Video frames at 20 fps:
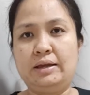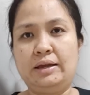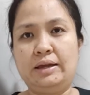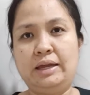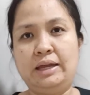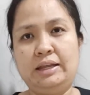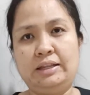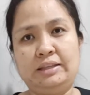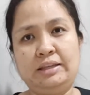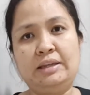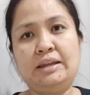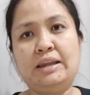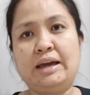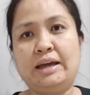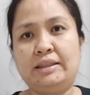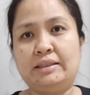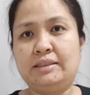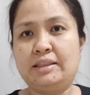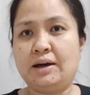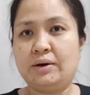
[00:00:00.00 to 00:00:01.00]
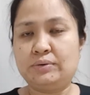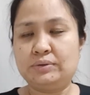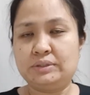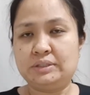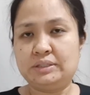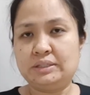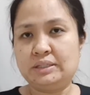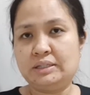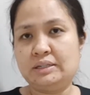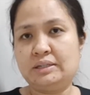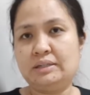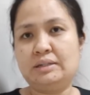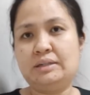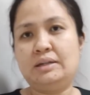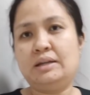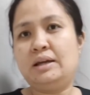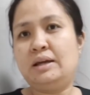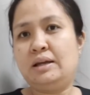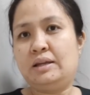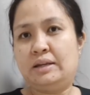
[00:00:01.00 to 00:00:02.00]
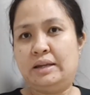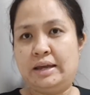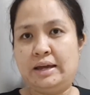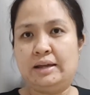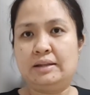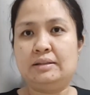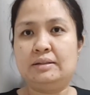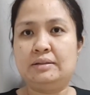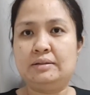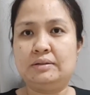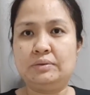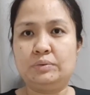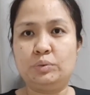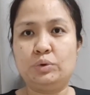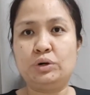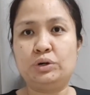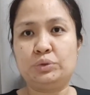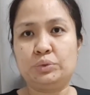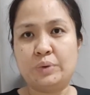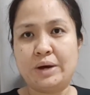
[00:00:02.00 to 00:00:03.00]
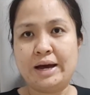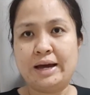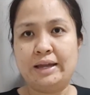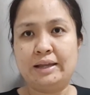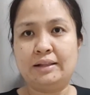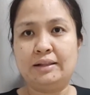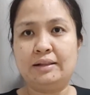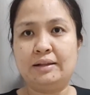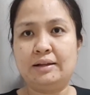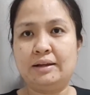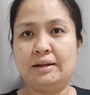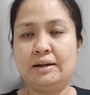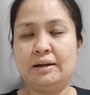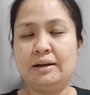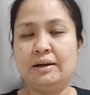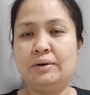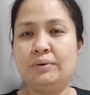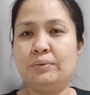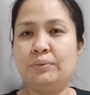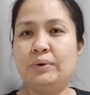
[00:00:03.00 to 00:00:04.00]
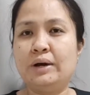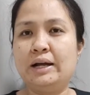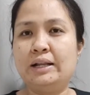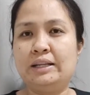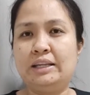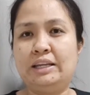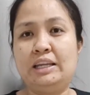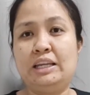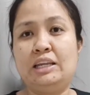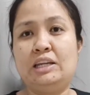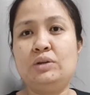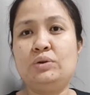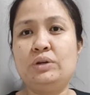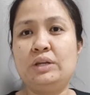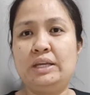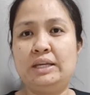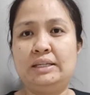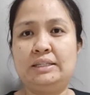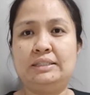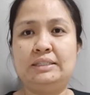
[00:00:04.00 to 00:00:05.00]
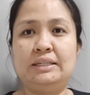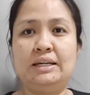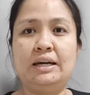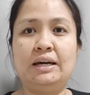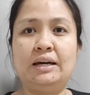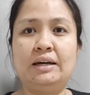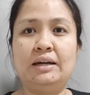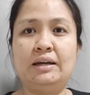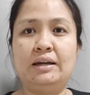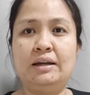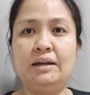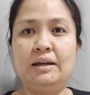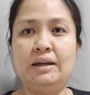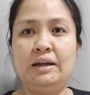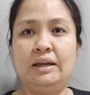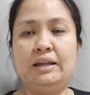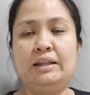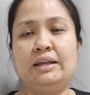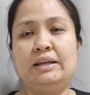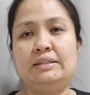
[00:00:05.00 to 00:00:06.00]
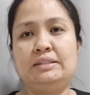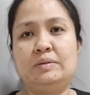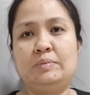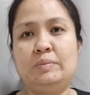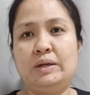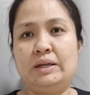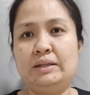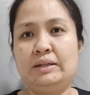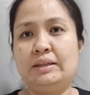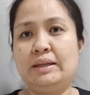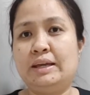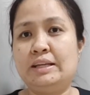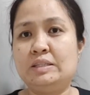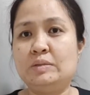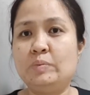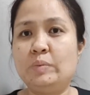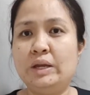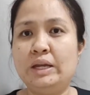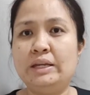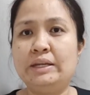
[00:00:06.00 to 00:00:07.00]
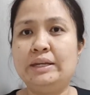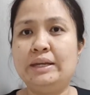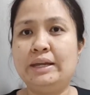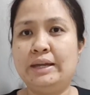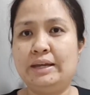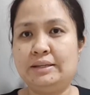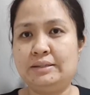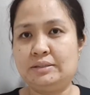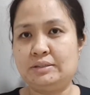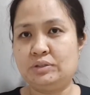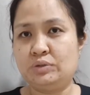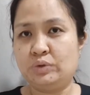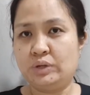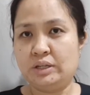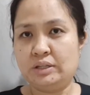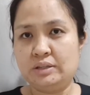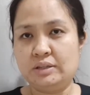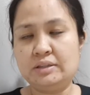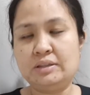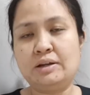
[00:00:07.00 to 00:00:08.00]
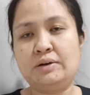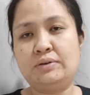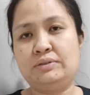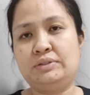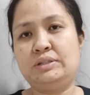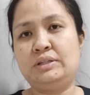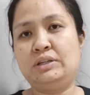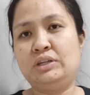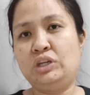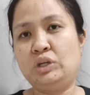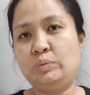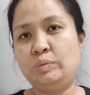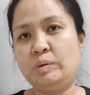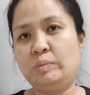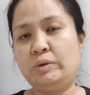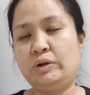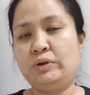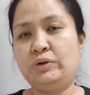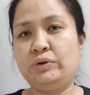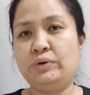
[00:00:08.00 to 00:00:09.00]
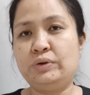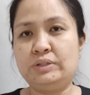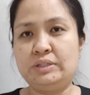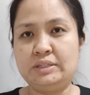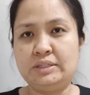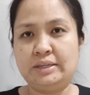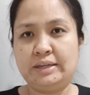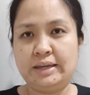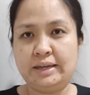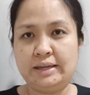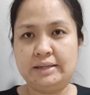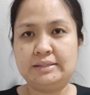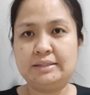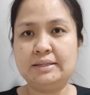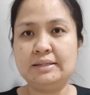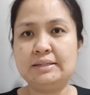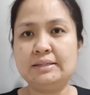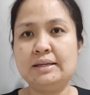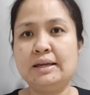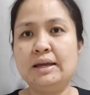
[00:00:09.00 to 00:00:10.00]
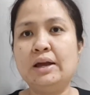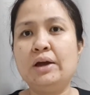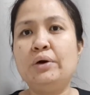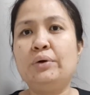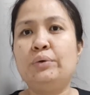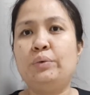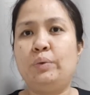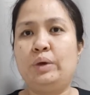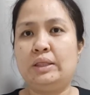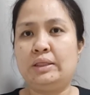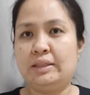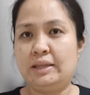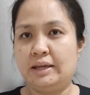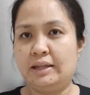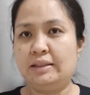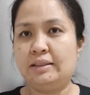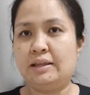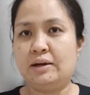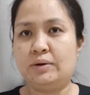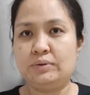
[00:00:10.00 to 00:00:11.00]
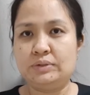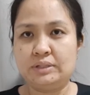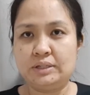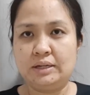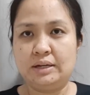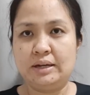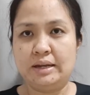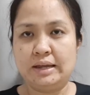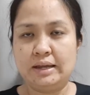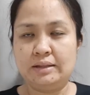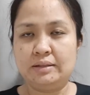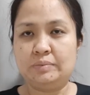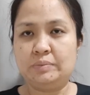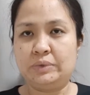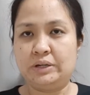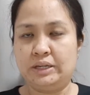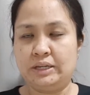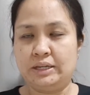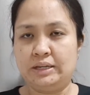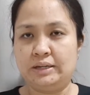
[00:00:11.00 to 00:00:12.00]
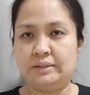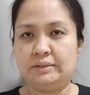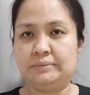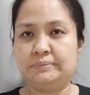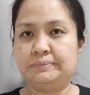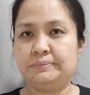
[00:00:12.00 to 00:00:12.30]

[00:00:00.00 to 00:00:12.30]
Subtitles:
89,000 deaths worldwide, while in Indonesia, it estimated as many as 20,000 human melioidosis cases with 10,000 deaths per year.